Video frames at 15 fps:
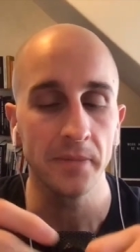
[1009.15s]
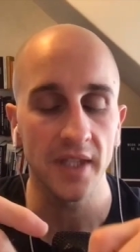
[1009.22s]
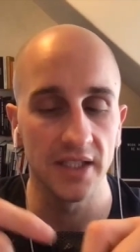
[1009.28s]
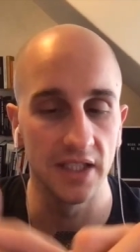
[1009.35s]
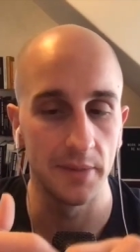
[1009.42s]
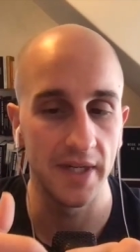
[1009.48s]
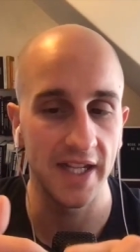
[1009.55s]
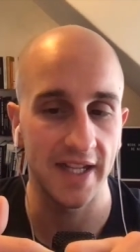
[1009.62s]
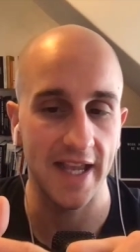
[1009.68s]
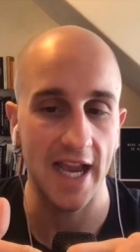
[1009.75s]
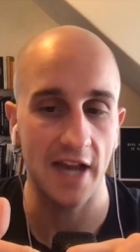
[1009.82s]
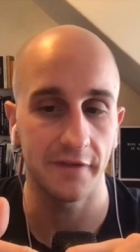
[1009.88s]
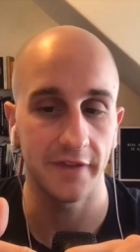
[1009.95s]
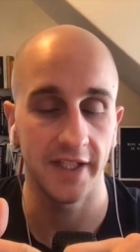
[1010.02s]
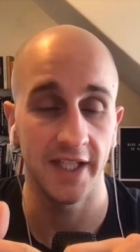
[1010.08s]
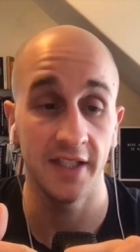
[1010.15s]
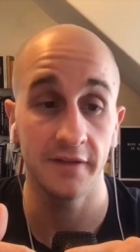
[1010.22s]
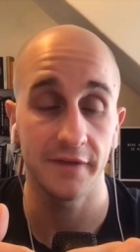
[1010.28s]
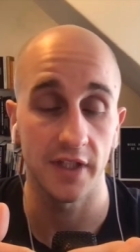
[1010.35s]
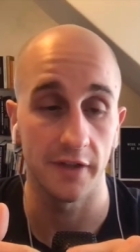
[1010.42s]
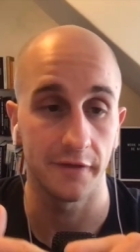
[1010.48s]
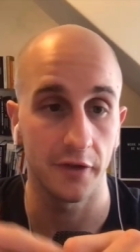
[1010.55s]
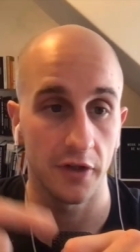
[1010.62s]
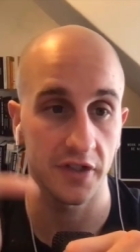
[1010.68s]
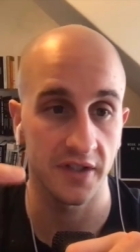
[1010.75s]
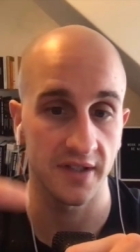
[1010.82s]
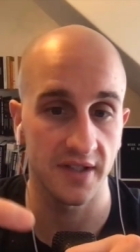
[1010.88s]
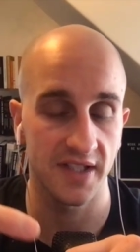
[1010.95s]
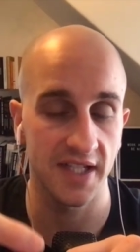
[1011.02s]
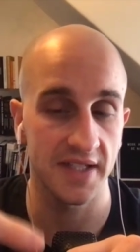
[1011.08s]
Limiting caffeine for the first
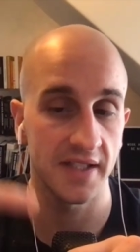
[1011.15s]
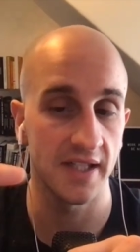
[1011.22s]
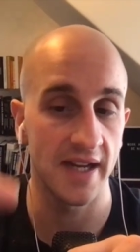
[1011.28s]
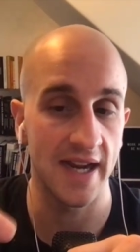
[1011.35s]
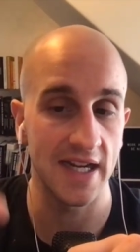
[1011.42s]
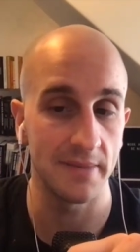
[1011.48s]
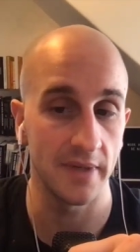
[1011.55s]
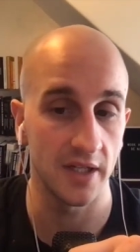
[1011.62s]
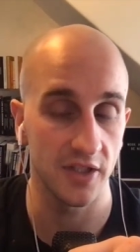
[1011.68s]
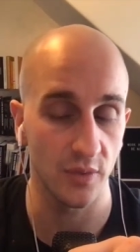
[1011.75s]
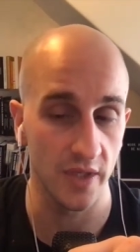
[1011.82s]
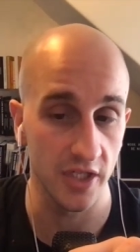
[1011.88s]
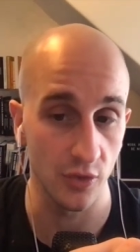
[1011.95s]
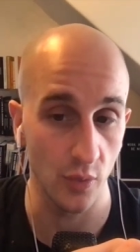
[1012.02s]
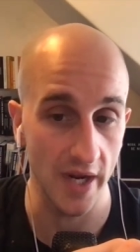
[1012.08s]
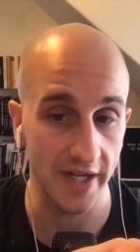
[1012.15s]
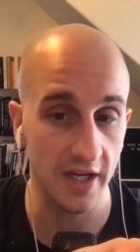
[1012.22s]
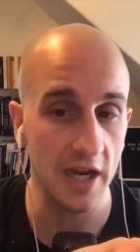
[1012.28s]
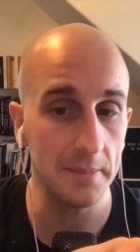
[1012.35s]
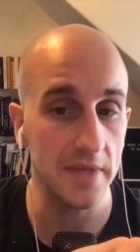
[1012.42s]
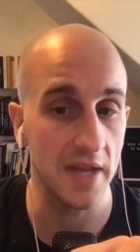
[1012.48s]
60 to 90 minutes when you wake up,